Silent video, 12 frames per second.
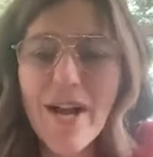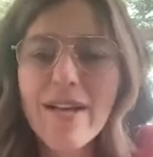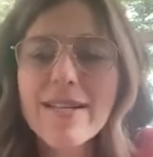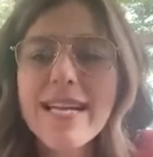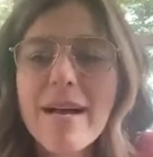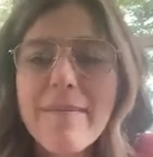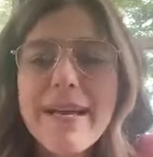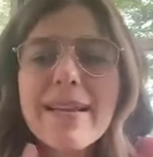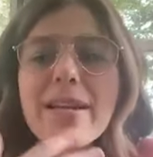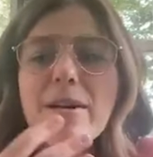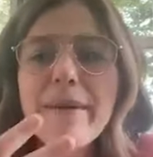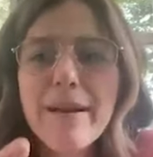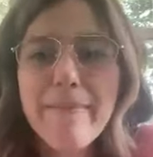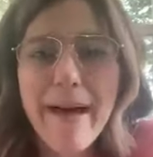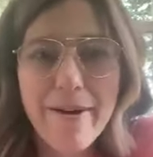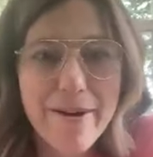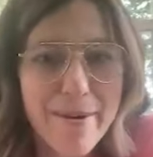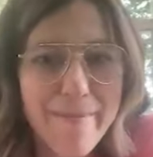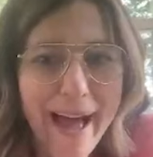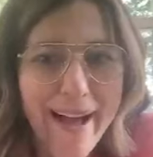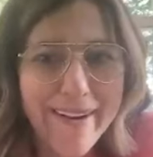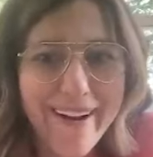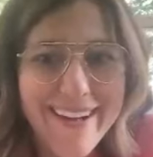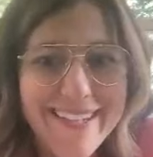Tell me a little bit about your
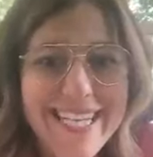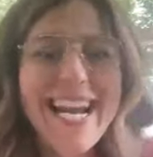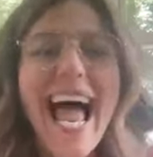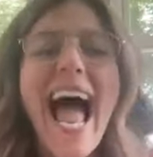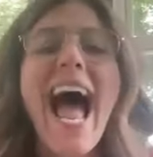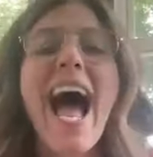background and